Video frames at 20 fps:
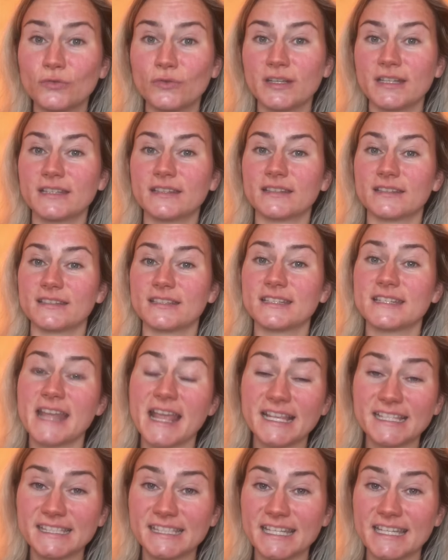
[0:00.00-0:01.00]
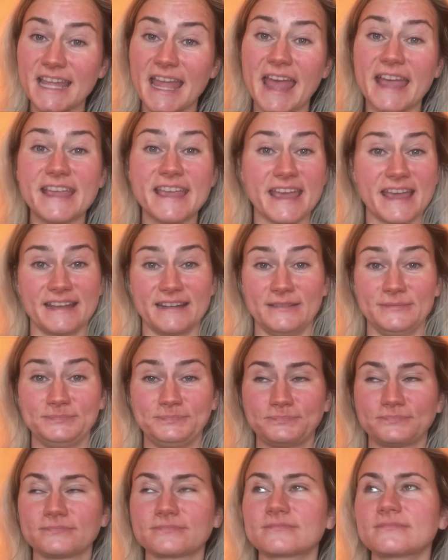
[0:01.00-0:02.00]
it the next day again.
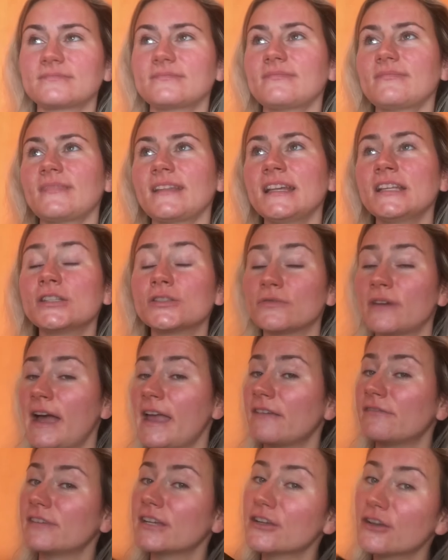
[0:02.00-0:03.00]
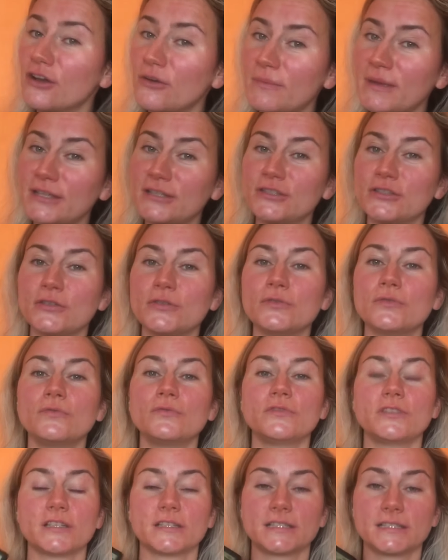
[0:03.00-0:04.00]
So I recommend
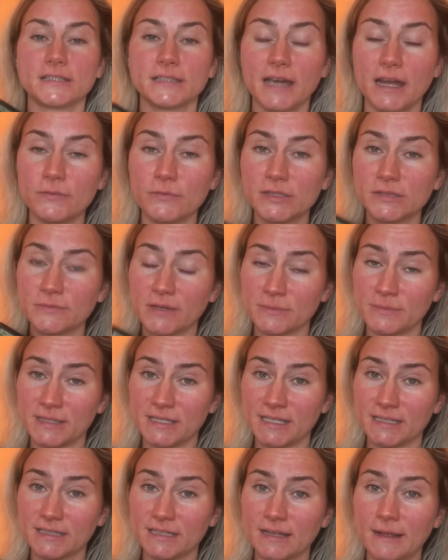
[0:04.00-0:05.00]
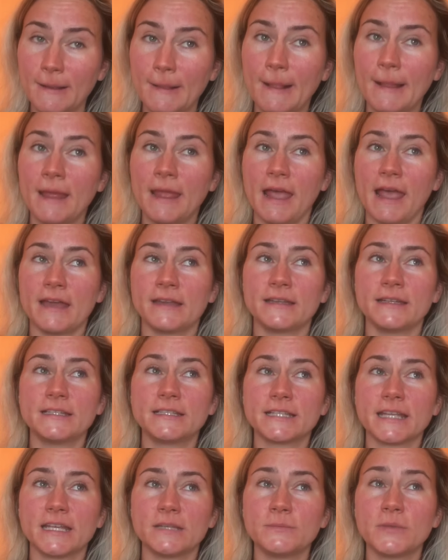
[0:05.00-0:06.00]
you just start with 1 minute. And
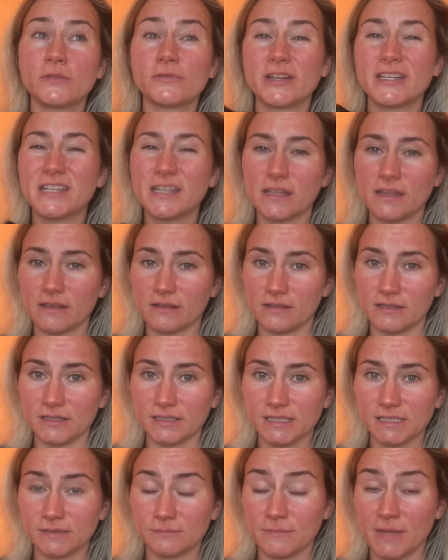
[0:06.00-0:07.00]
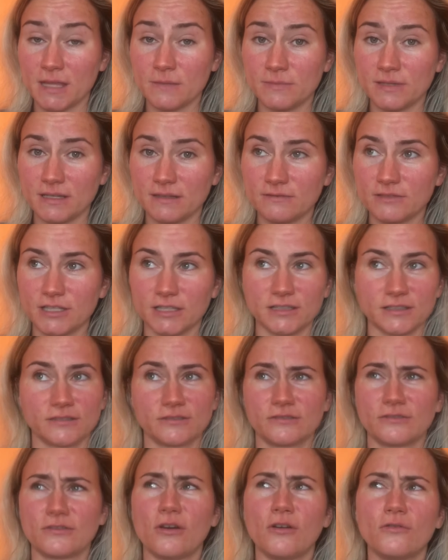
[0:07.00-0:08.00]
it can be ridiculous, maybe just
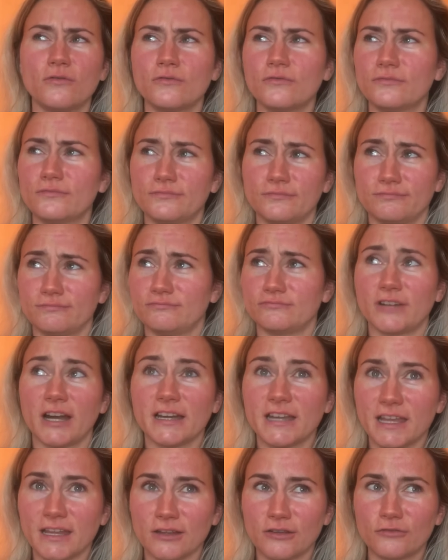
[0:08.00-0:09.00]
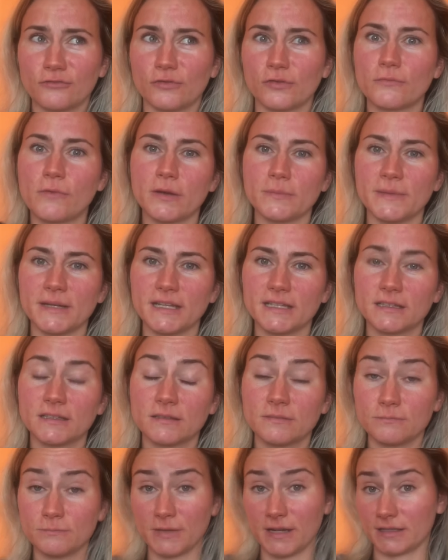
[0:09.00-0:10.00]
go running for 1
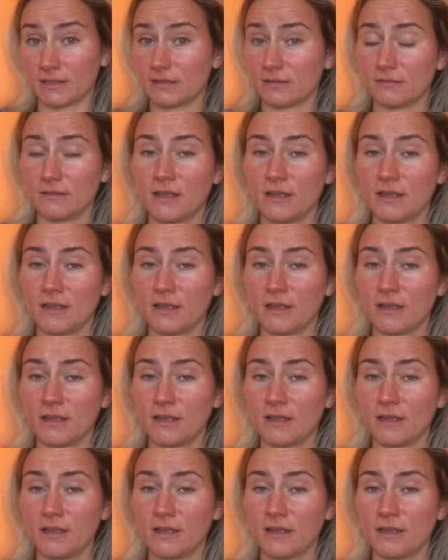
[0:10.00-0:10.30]
minute. But